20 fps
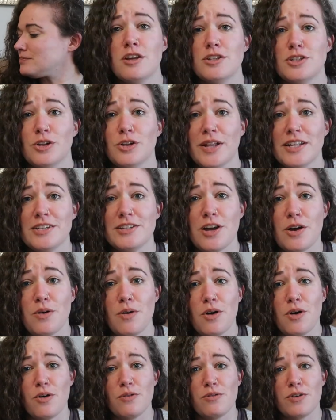So let's
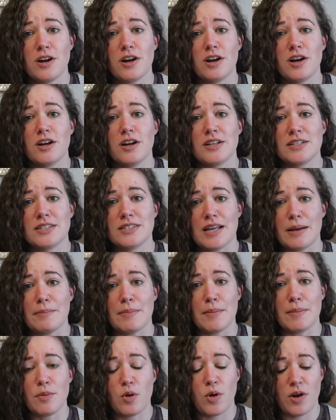go over
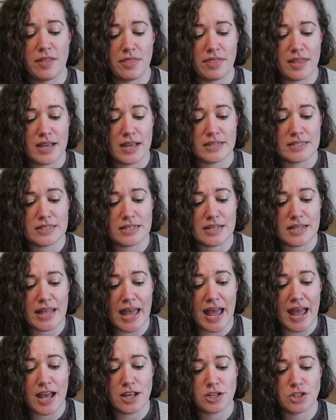some more things
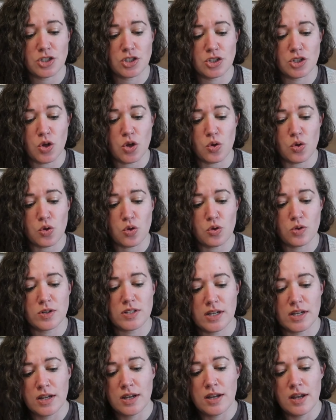that
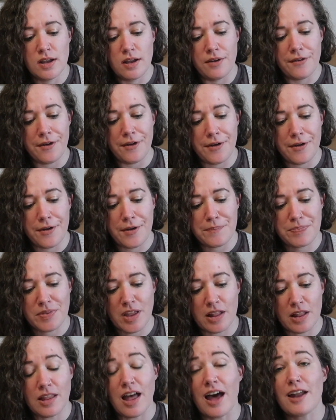sold.
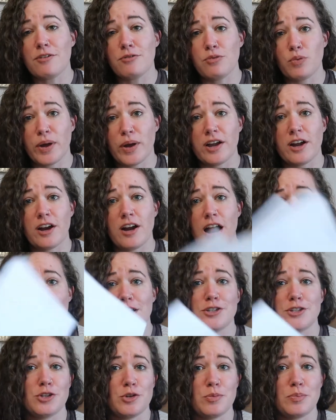A lot of wicker.
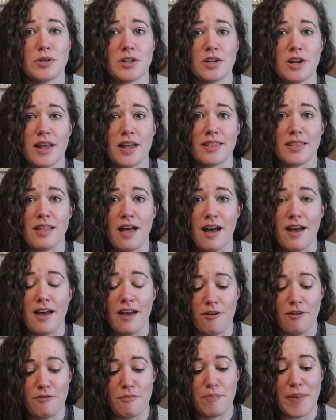I do put a
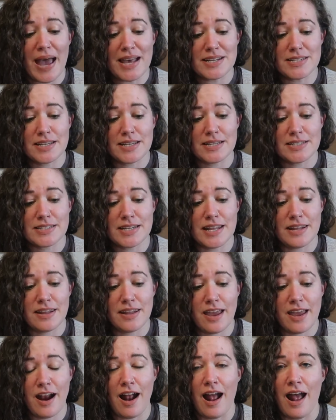lot of baskets
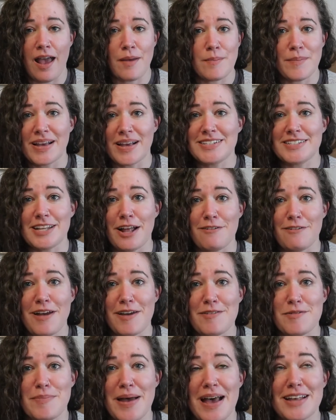in there. I myself
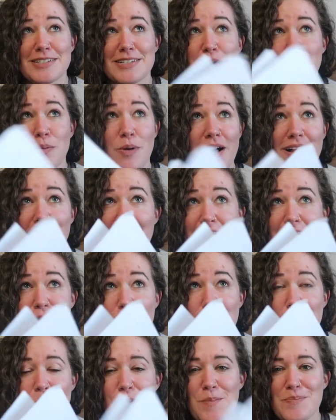have a basket wall at
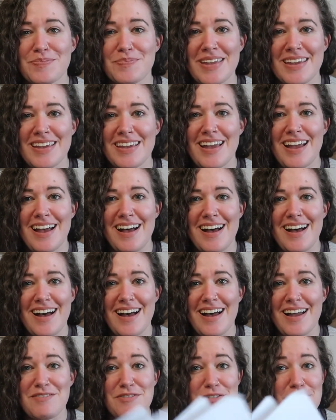home.
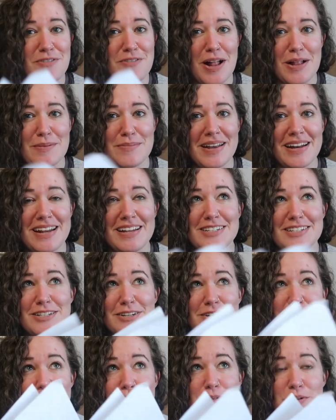If you follow me on
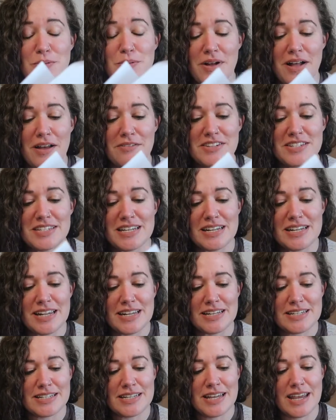Instagram, you will have seen
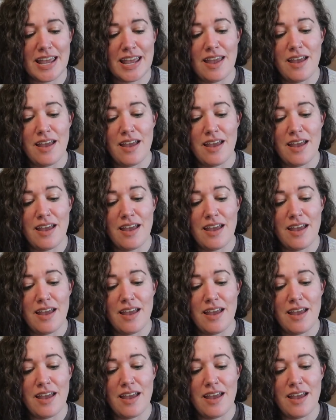it.